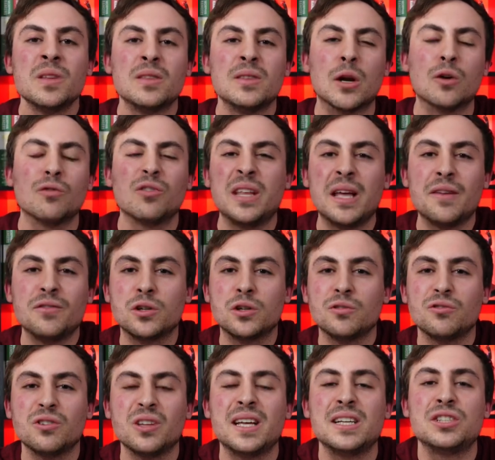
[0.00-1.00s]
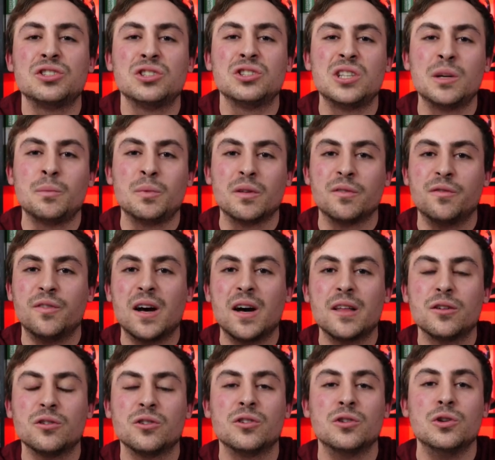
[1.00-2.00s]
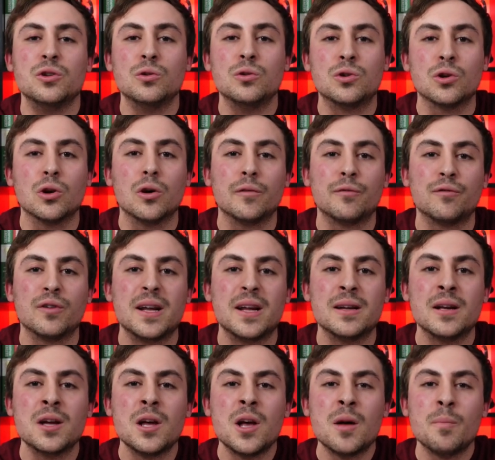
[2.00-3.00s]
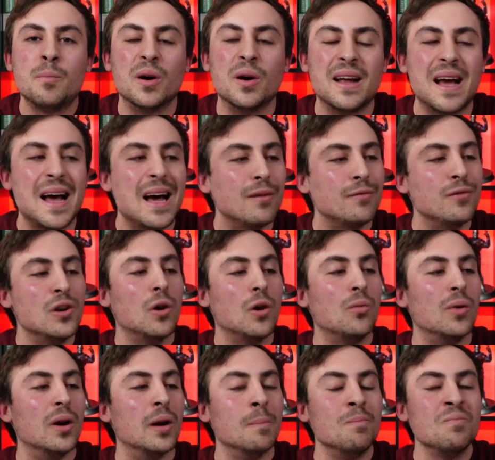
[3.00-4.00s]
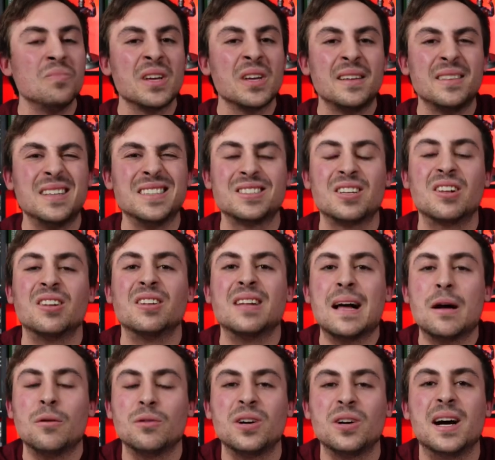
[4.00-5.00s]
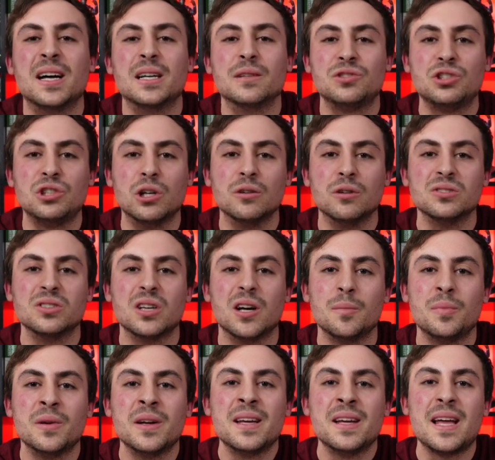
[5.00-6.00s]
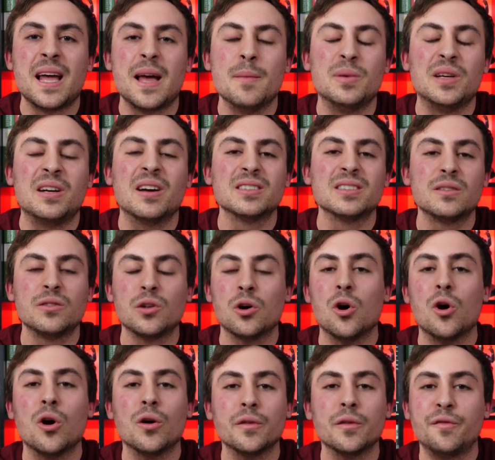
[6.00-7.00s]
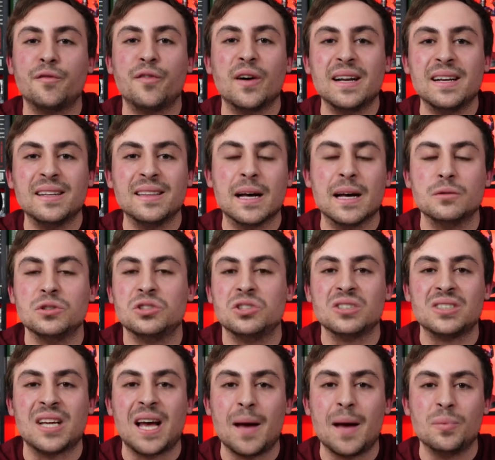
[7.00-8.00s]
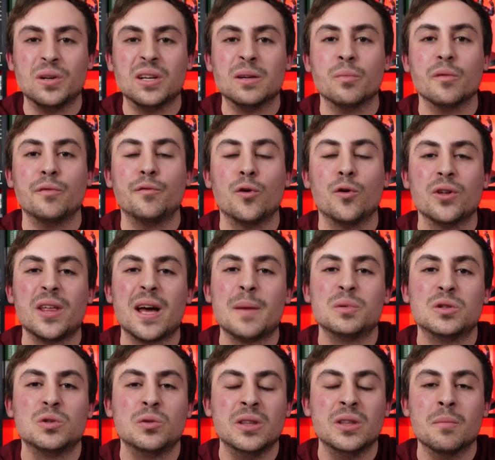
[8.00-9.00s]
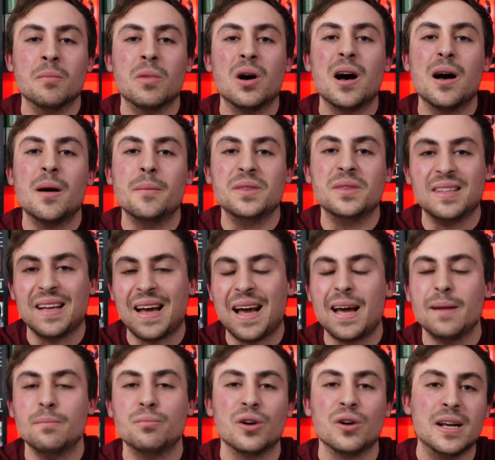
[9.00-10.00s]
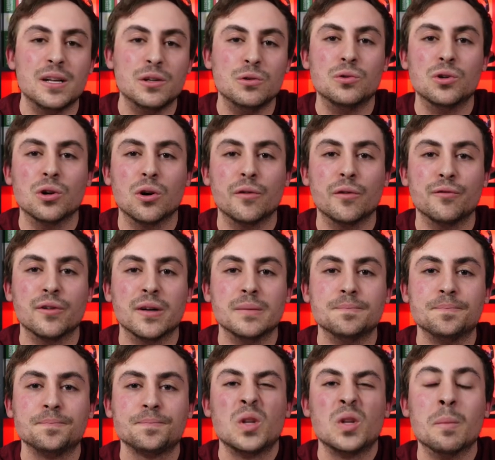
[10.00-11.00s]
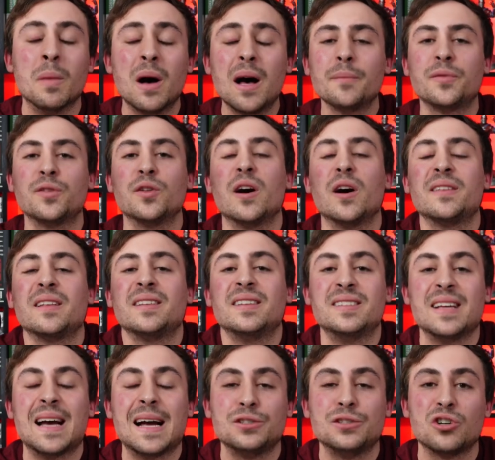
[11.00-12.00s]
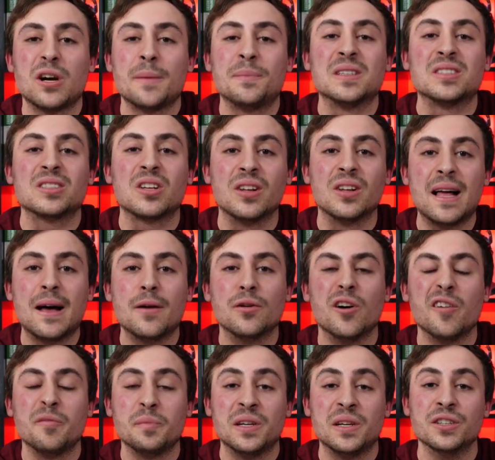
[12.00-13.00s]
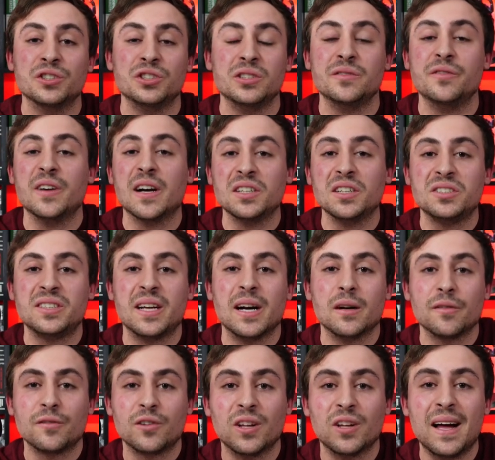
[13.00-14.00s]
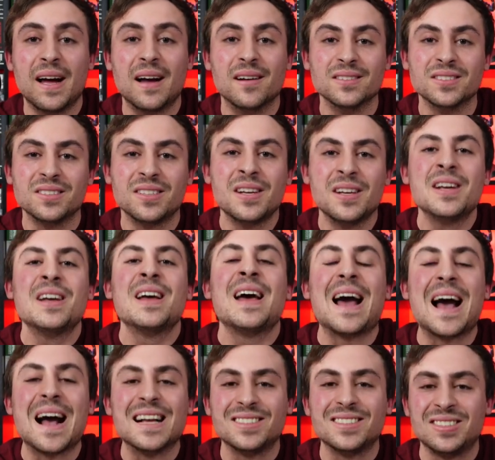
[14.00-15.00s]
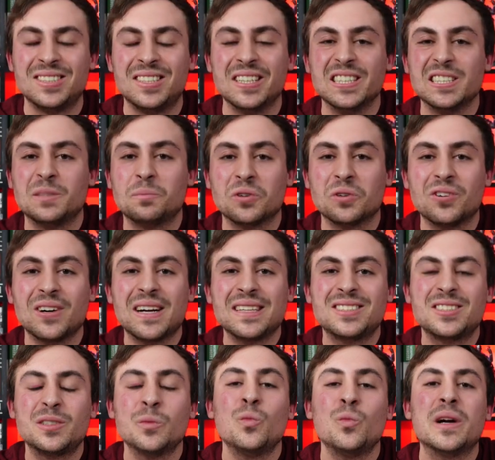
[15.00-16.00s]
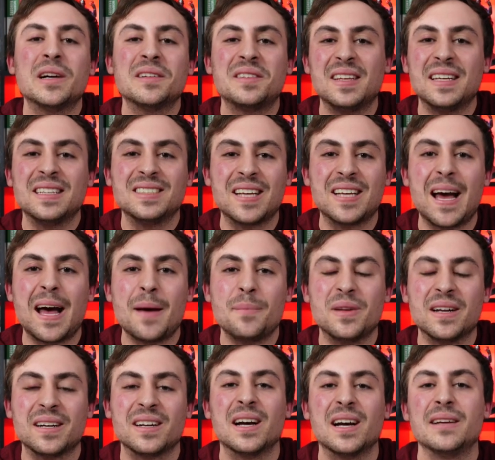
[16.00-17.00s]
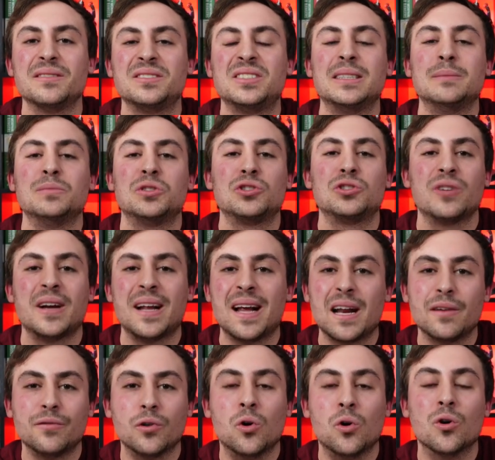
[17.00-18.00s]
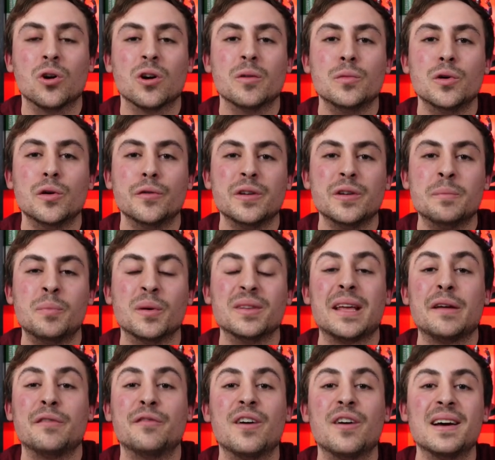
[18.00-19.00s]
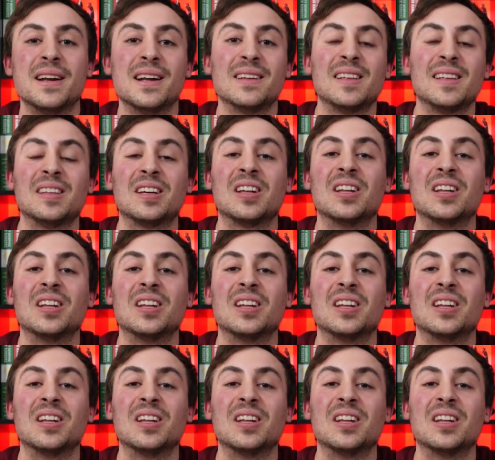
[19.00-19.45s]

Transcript: They don't really have a good relationship with the father or the new girlfriend, but out of nowhere, this clown kind of shows up. And because of the, all the fighting that was just happening before that between the mom, dad, brand new girlfriend, the mom thought that the dad dropped this clown off because she's very scared of clowns. As the series progressed, some weird things happen. It kind of seems straight out of a horror movie, but they find out that the